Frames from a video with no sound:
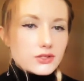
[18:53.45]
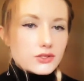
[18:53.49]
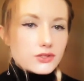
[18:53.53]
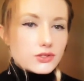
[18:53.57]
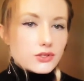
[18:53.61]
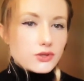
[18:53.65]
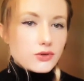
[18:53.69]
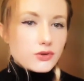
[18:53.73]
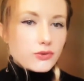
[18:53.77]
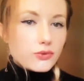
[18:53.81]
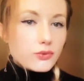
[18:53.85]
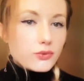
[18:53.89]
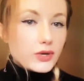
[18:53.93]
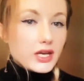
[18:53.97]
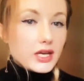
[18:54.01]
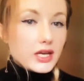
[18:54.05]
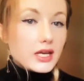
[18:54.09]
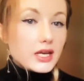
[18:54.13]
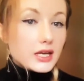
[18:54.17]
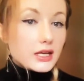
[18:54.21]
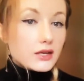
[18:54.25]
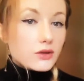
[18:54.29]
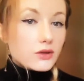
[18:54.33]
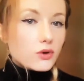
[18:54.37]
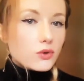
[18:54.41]
So 3
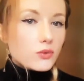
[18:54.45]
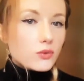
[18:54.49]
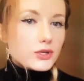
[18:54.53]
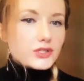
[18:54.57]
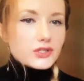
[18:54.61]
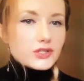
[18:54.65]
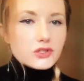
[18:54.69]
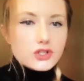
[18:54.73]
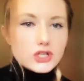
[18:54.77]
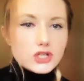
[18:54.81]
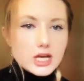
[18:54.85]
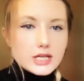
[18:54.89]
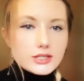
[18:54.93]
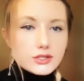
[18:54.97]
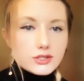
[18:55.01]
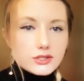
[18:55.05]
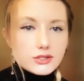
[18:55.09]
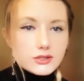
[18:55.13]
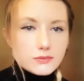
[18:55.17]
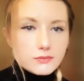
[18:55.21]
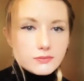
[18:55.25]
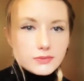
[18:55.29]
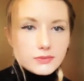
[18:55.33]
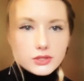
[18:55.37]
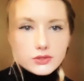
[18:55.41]
can always
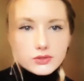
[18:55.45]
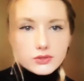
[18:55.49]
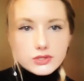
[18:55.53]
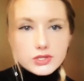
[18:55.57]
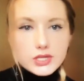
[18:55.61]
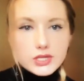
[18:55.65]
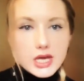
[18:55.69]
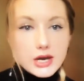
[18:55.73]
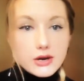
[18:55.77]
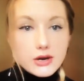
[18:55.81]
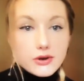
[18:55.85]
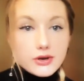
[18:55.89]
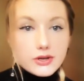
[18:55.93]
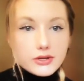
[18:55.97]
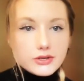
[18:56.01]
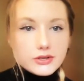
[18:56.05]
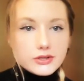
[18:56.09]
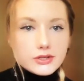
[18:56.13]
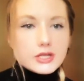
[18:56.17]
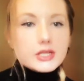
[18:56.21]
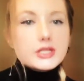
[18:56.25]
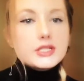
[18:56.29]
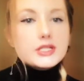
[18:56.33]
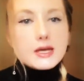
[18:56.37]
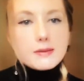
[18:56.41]
adjust, because they're
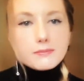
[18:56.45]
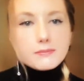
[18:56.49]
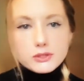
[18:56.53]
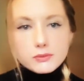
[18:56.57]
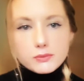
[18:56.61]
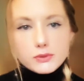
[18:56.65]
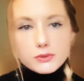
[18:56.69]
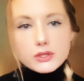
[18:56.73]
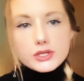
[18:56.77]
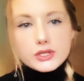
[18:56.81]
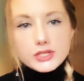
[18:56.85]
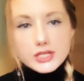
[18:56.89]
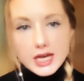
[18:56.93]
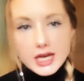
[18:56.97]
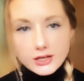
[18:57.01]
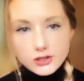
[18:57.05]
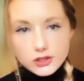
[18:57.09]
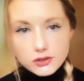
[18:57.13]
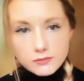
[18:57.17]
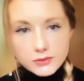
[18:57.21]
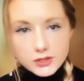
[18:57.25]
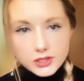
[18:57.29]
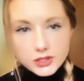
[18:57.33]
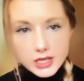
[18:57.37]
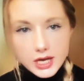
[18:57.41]
an adaptable
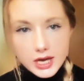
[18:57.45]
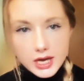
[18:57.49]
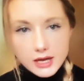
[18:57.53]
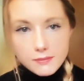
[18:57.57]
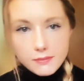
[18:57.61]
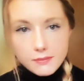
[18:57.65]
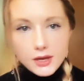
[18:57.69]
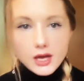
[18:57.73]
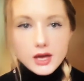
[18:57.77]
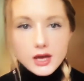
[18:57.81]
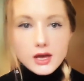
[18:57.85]
attachment type,